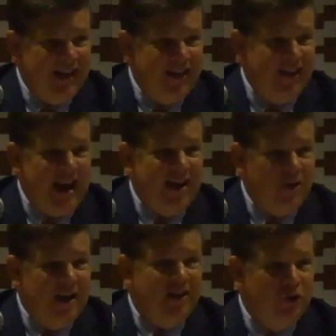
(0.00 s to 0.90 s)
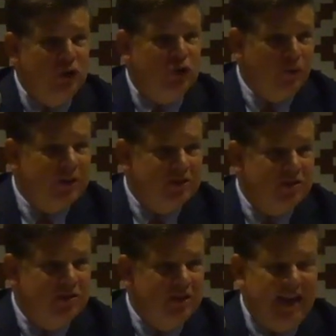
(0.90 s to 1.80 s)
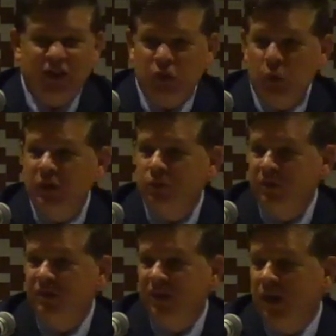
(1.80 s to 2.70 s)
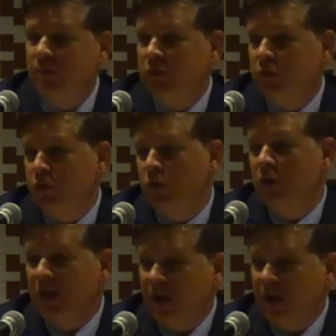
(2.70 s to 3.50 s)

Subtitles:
And they had to make a new choice, and that choice was them to